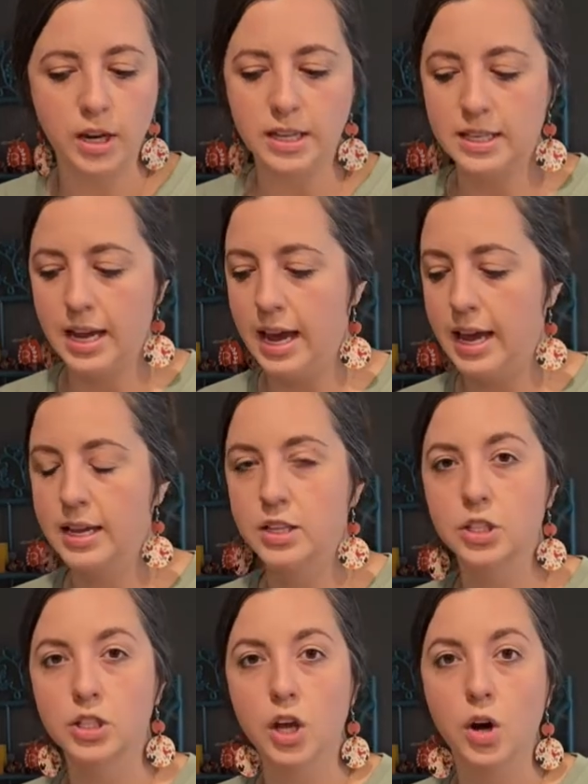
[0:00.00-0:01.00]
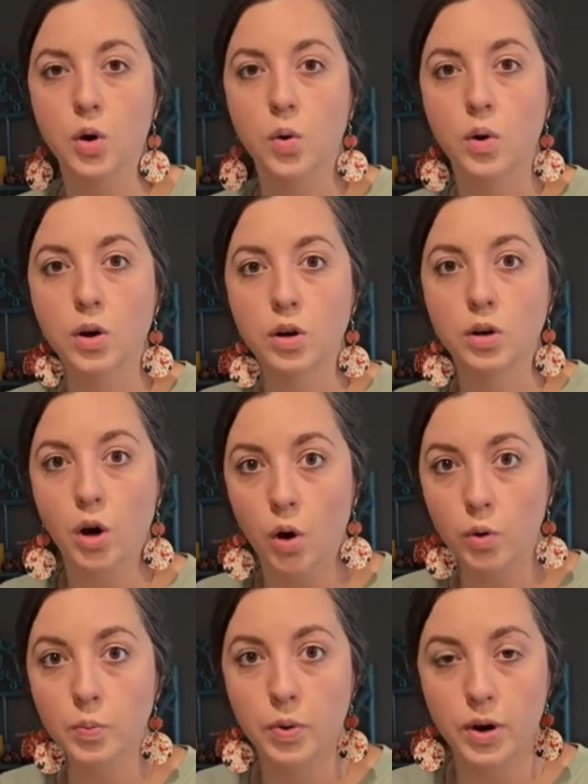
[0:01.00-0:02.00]
It's a slow
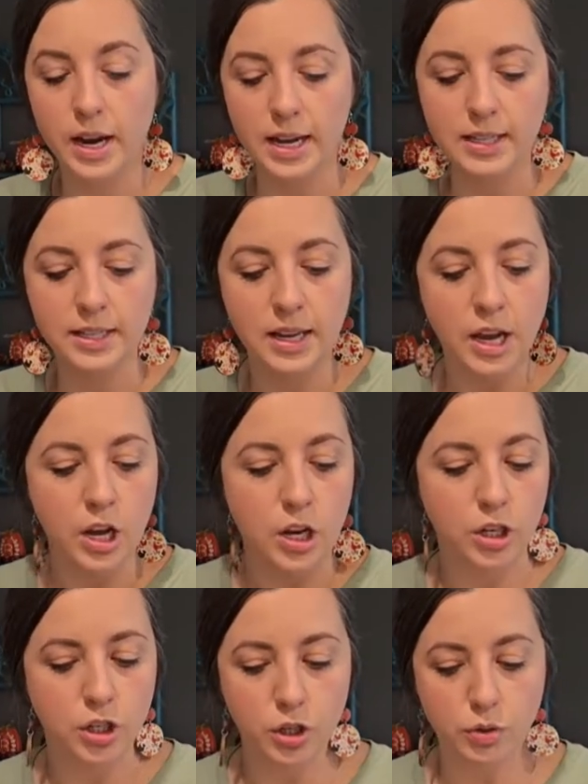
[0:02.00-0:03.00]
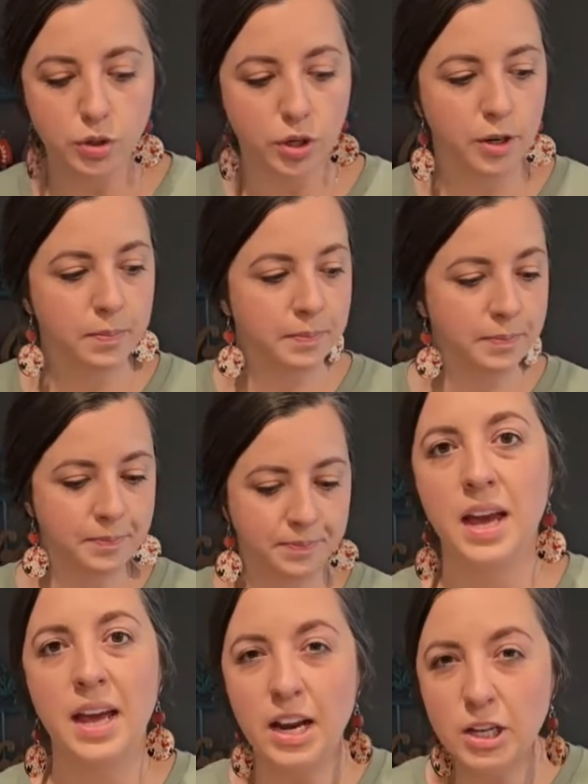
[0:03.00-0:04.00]
cold press juicer.
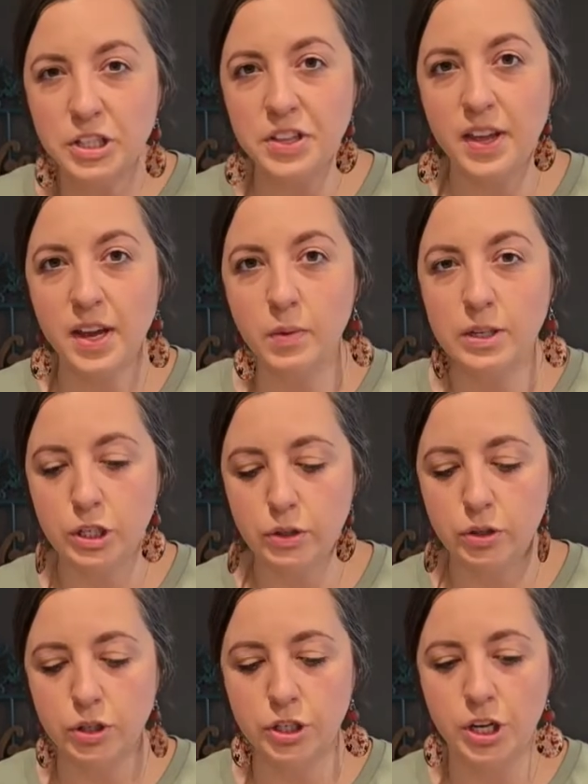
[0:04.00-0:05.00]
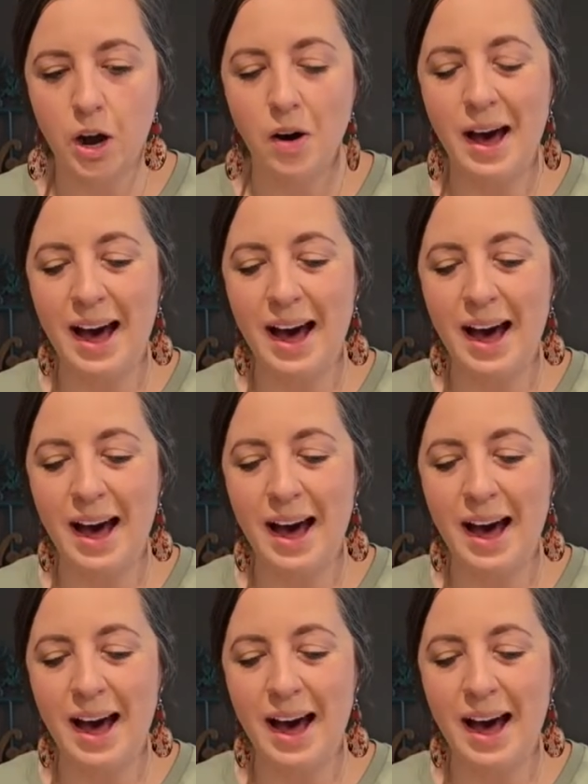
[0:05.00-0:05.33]
And here's the thing with juicers, y'all.